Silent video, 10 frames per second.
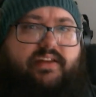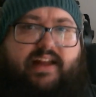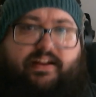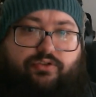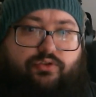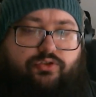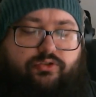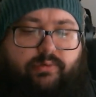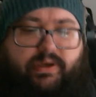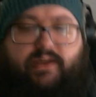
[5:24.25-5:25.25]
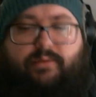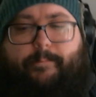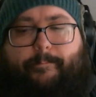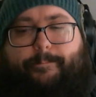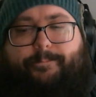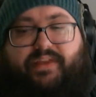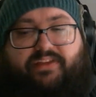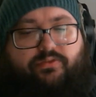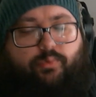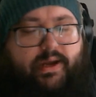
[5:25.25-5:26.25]
not too sweet,
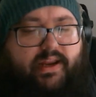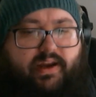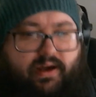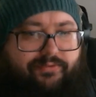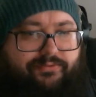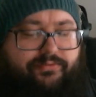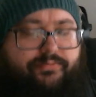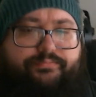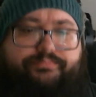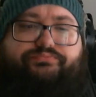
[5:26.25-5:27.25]
it's sweet enough.